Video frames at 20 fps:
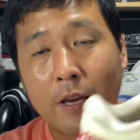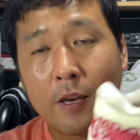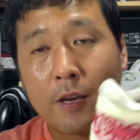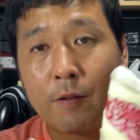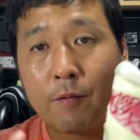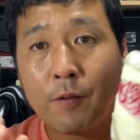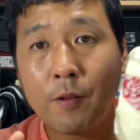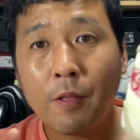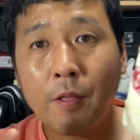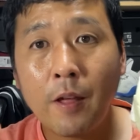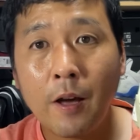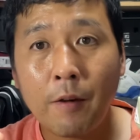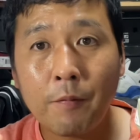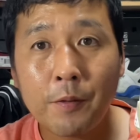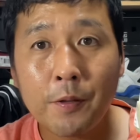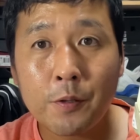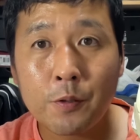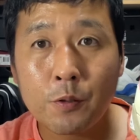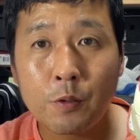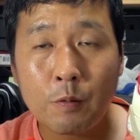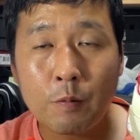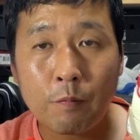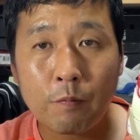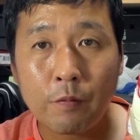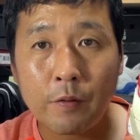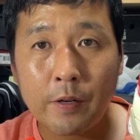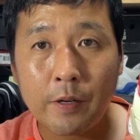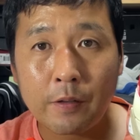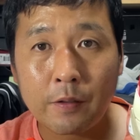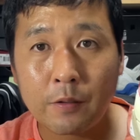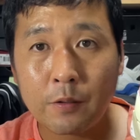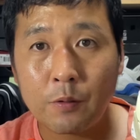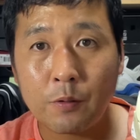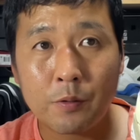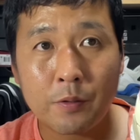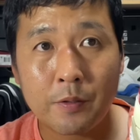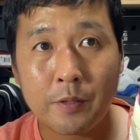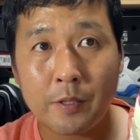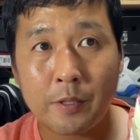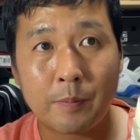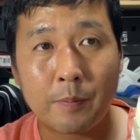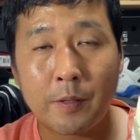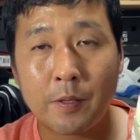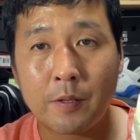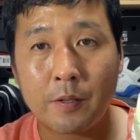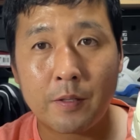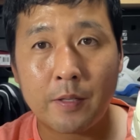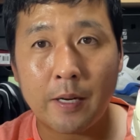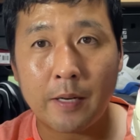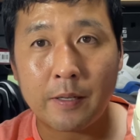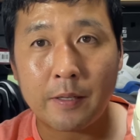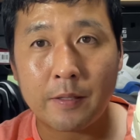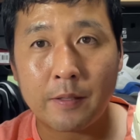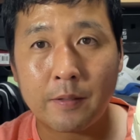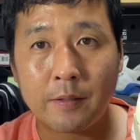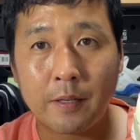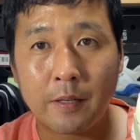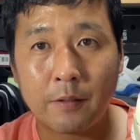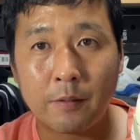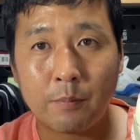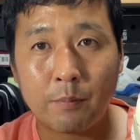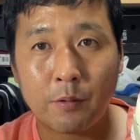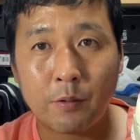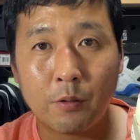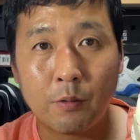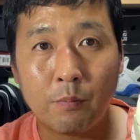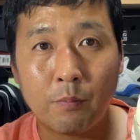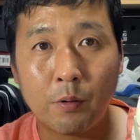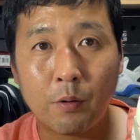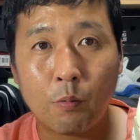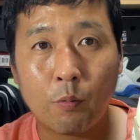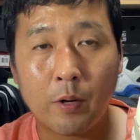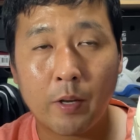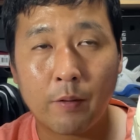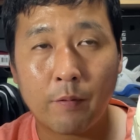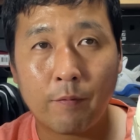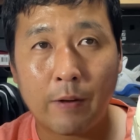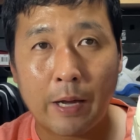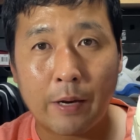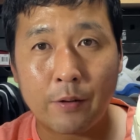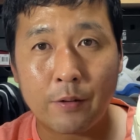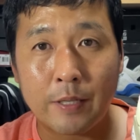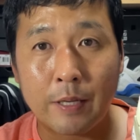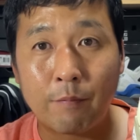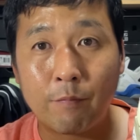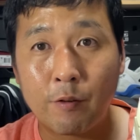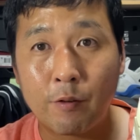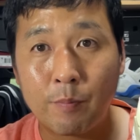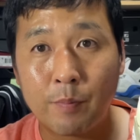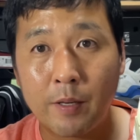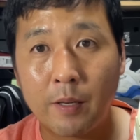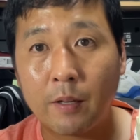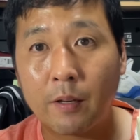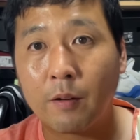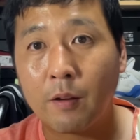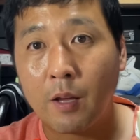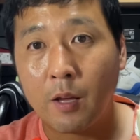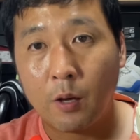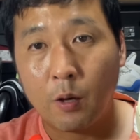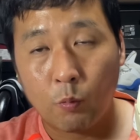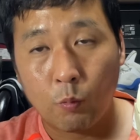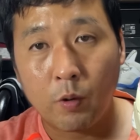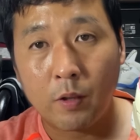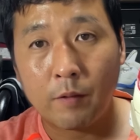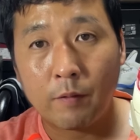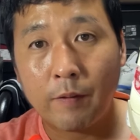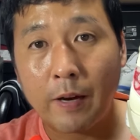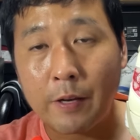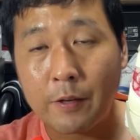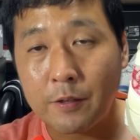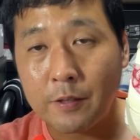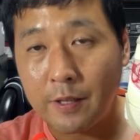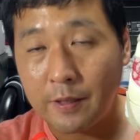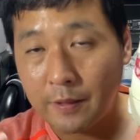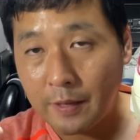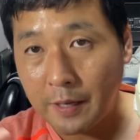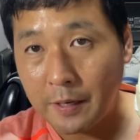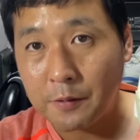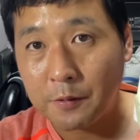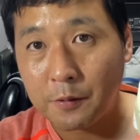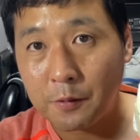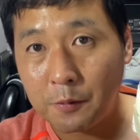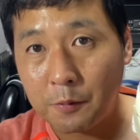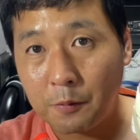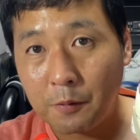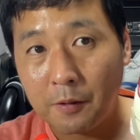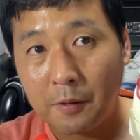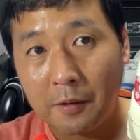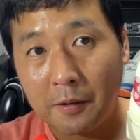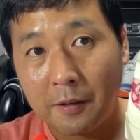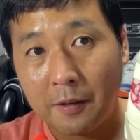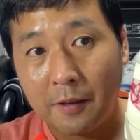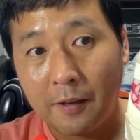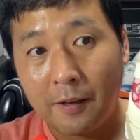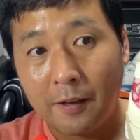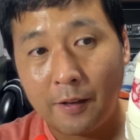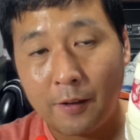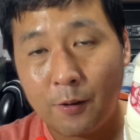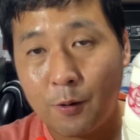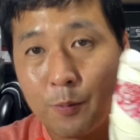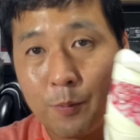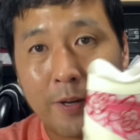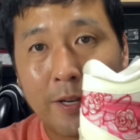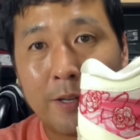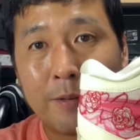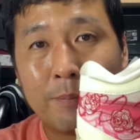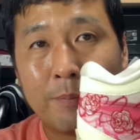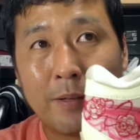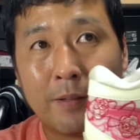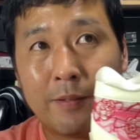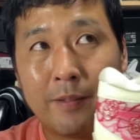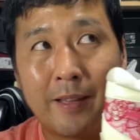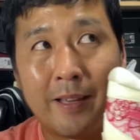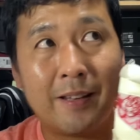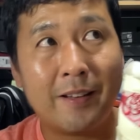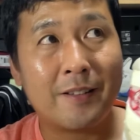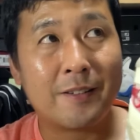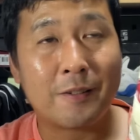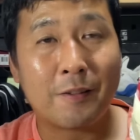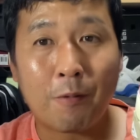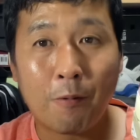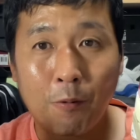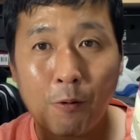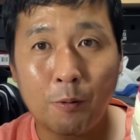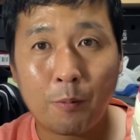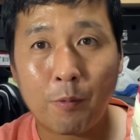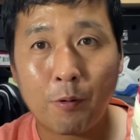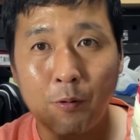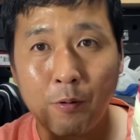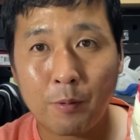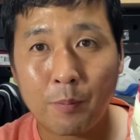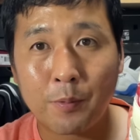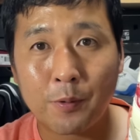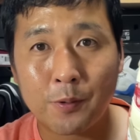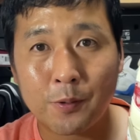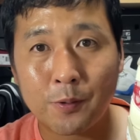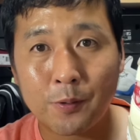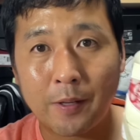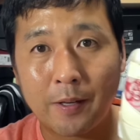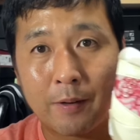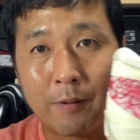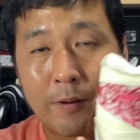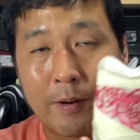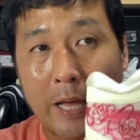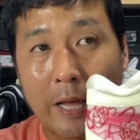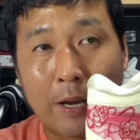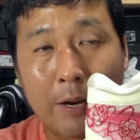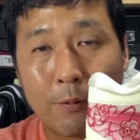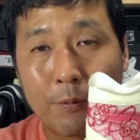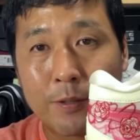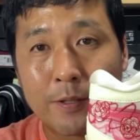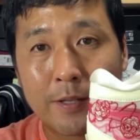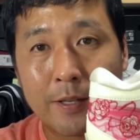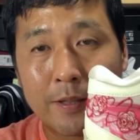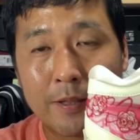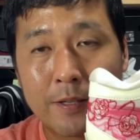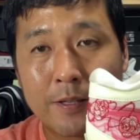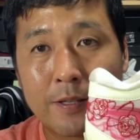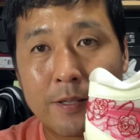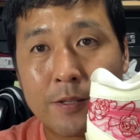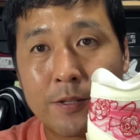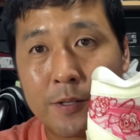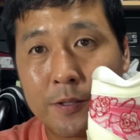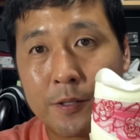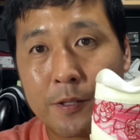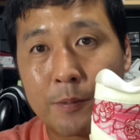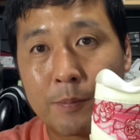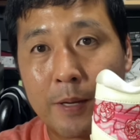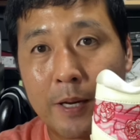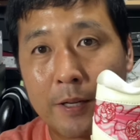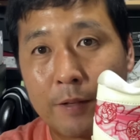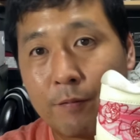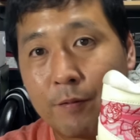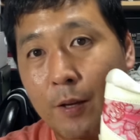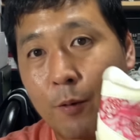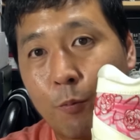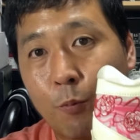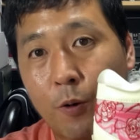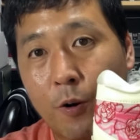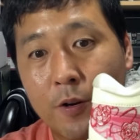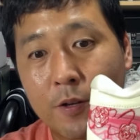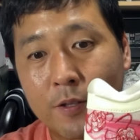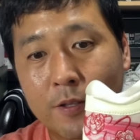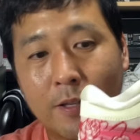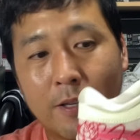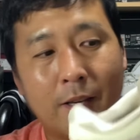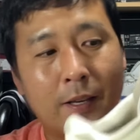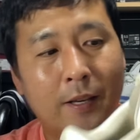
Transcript: If you love the Zoom Freak 2s, just because Giannis Antetokounmpo won a finals MVP and won the finals in that shoe, go ahead. But that is a horrible, horrible shoe. And I would say this is just as bad, if not worse.